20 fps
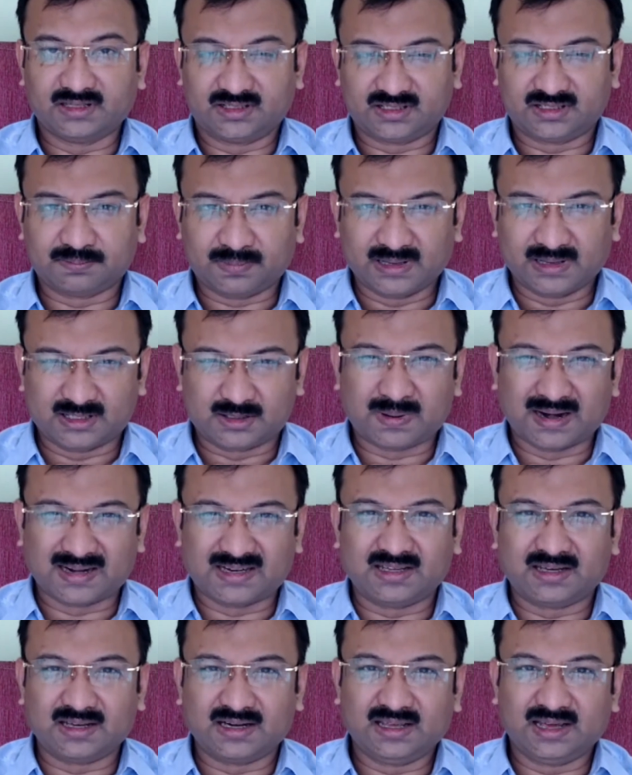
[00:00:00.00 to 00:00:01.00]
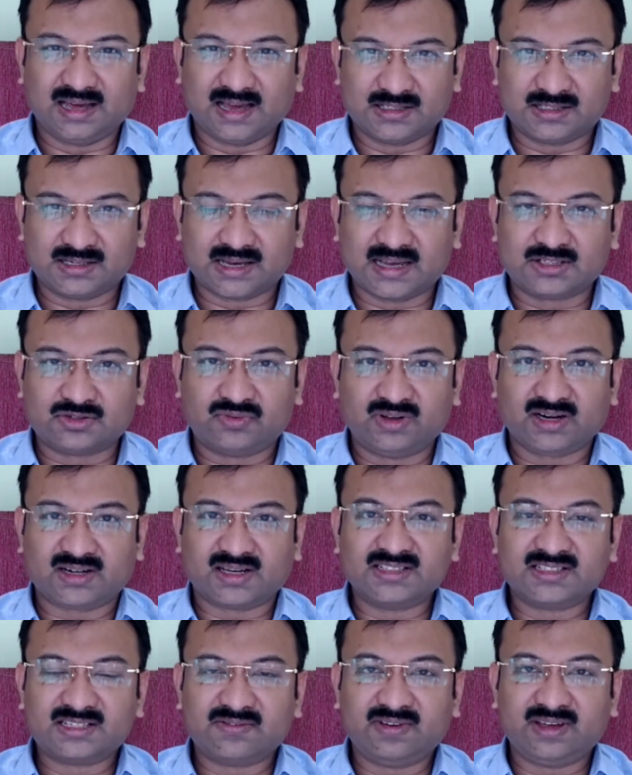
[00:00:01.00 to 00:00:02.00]
It's practically, as we are
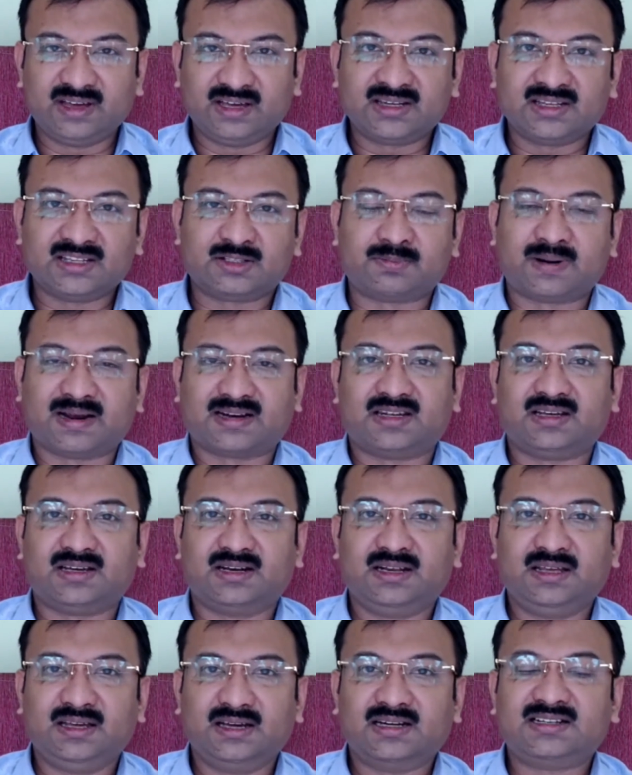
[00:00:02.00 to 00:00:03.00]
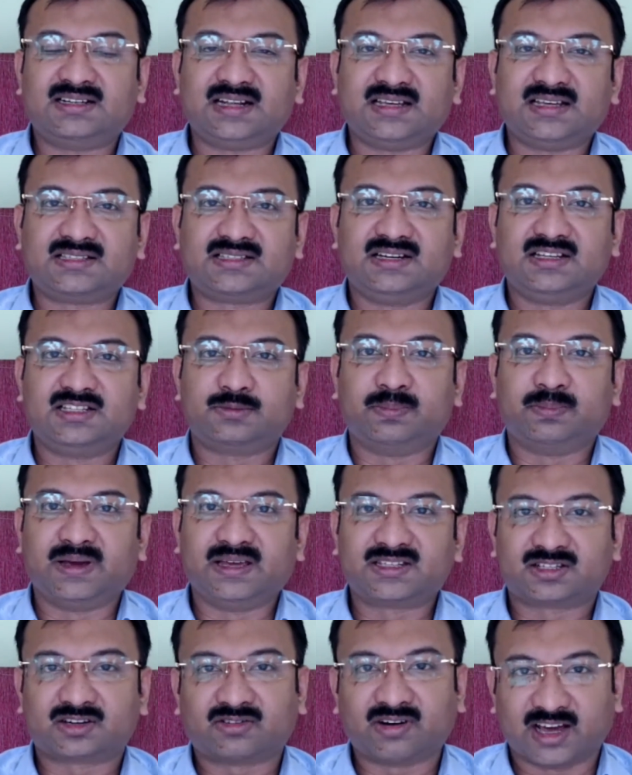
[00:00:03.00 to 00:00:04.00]
conceiving it, it's practically a test series
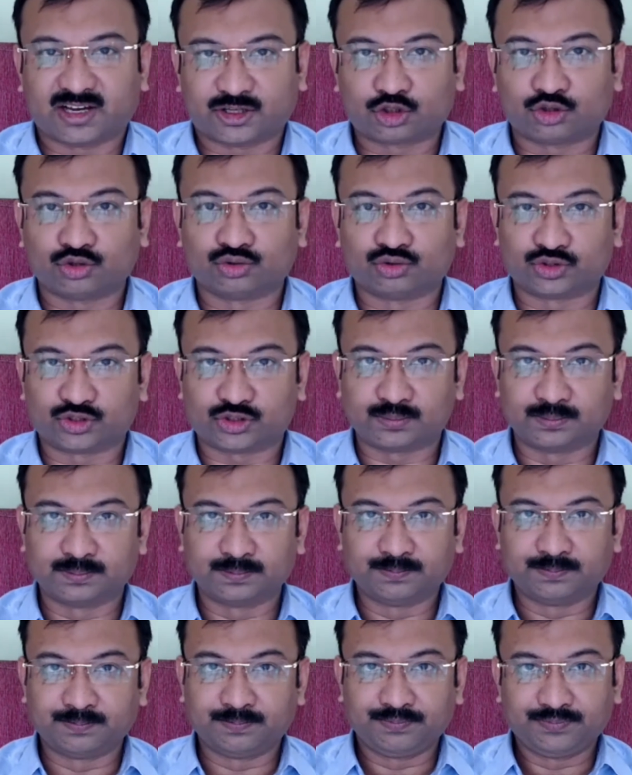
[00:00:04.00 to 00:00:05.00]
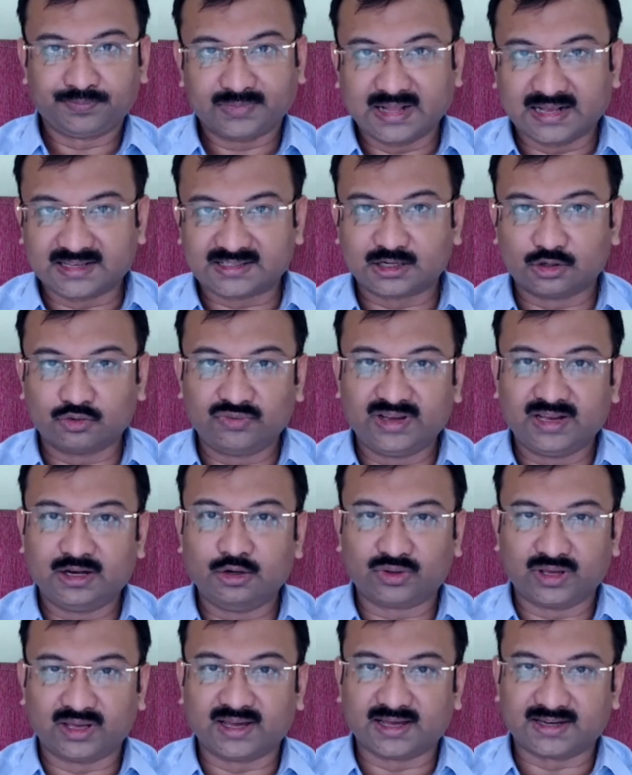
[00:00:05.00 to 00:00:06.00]
based crash course. That's how we are
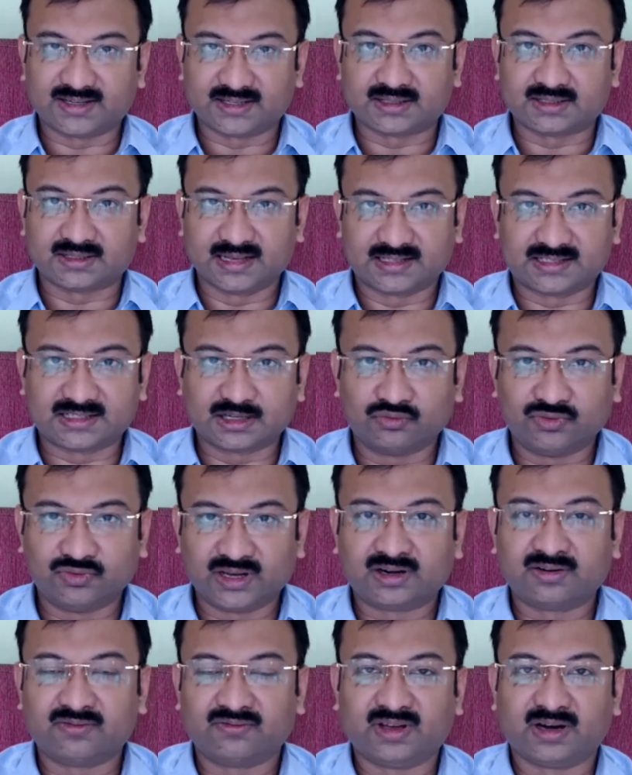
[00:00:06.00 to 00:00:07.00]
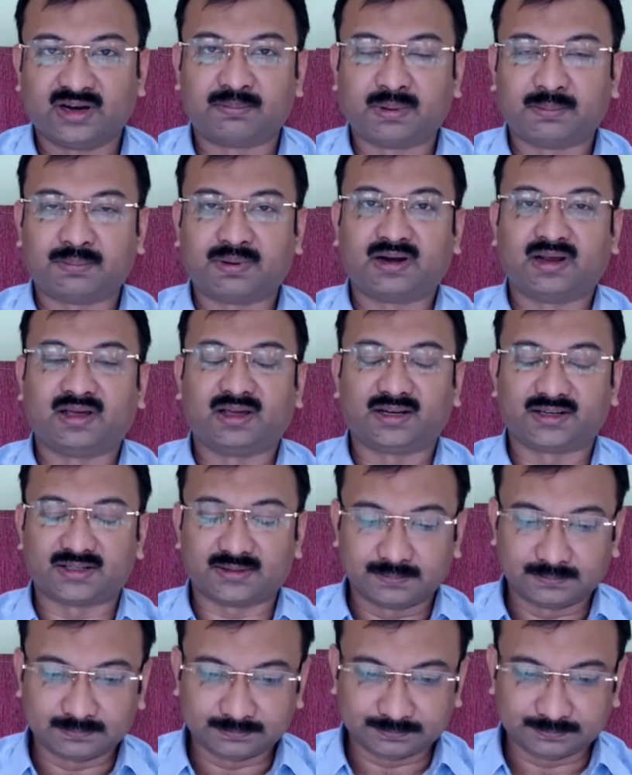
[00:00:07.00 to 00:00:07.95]
looking at it. That's how we are preparing it.